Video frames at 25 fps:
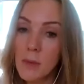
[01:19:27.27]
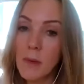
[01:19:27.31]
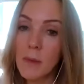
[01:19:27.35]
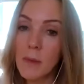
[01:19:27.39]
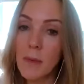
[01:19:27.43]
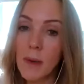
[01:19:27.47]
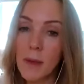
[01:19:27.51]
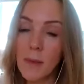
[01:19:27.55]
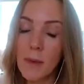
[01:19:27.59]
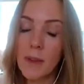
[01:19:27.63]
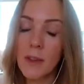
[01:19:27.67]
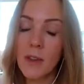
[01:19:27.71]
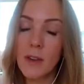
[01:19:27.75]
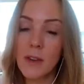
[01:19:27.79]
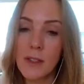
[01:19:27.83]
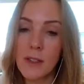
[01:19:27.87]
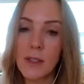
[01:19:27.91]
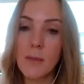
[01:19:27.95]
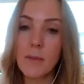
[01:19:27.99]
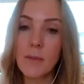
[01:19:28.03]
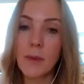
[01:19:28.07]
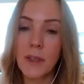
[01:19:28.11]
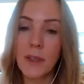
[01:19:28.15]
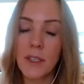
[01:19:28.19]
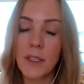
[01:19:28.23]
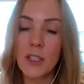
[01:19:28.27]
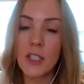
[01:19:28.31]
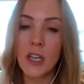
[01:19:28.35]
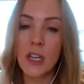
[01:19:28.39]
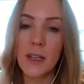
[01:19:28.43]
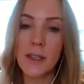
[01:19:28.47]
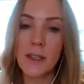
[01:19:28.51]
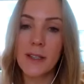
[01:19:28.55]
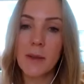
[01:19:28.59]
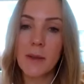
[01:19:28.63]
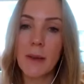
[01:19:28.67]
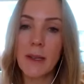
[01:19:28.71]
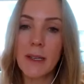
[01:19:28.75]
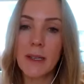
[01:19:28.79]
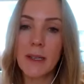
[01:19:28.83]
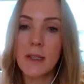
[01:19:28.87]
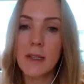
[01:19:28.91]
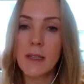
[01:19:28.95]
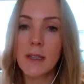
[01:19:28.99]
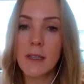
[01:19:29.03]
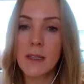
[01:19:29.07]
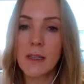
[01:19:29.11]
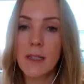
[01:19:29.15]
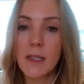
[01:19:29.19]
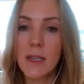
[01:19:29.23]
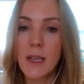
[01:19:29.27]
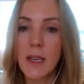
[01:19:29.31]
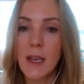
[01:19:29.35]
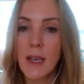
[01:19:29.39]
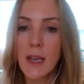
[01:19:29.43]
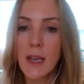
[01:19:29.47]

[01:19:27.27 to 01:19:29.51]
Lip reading: but maybe there's some big adjustments.